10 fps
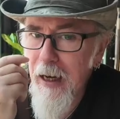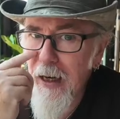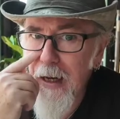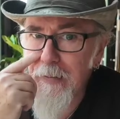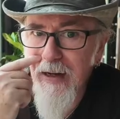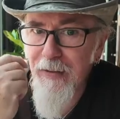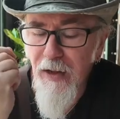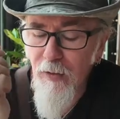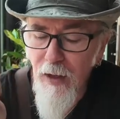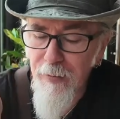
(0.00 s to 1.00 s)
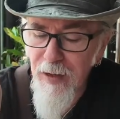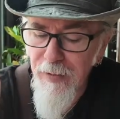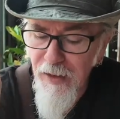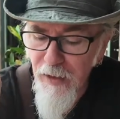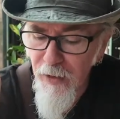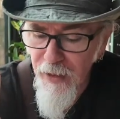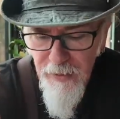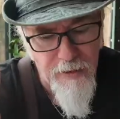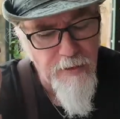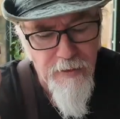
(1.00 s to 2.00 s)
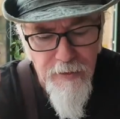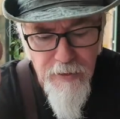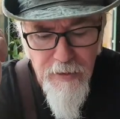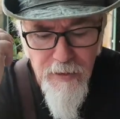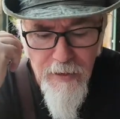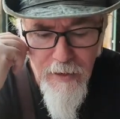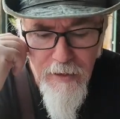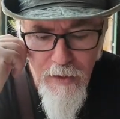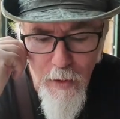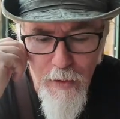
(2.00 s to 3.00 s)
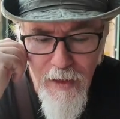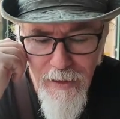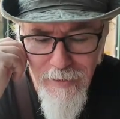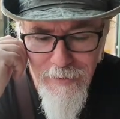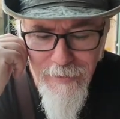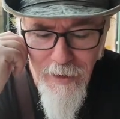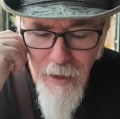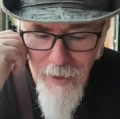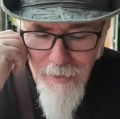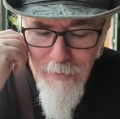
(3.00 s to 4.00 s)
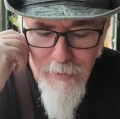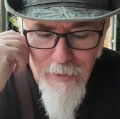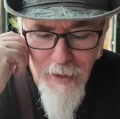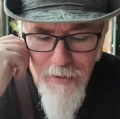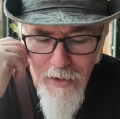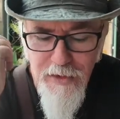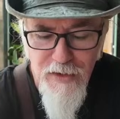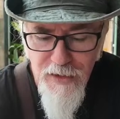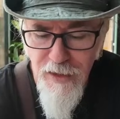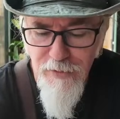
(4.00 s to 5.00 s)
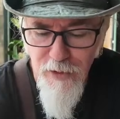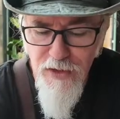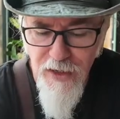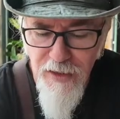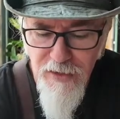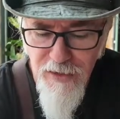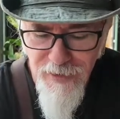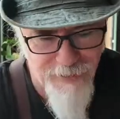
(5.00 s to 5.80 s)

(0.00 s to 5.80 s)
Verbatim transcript: I, I may be I may be incorrect. Tony, is this six for six?